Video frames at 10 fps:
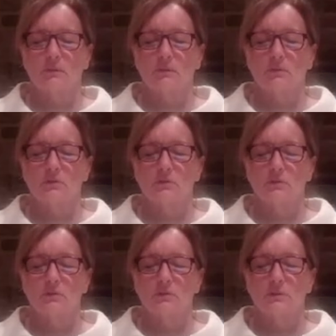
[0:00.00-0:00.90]
Good.
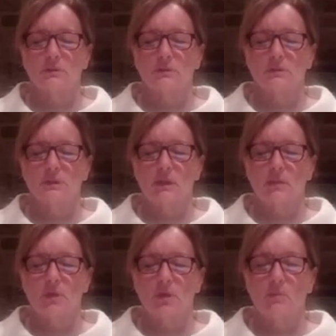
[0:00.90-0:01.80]
Take a
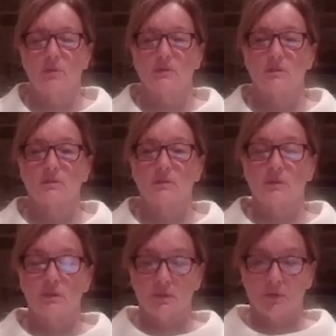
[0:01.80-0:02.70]
moment.
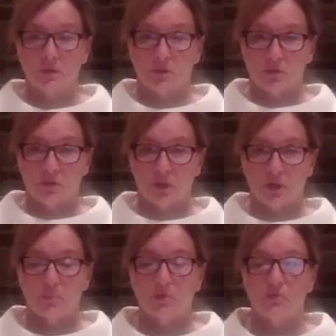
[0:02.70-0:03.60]

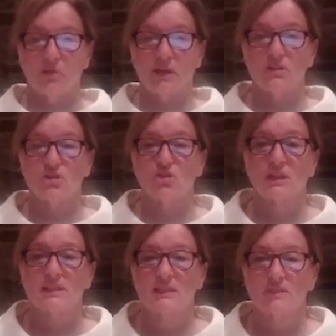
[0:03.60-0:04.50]
Open your eyes
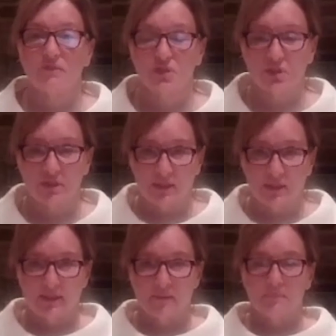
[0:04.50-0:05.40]
just sufficiently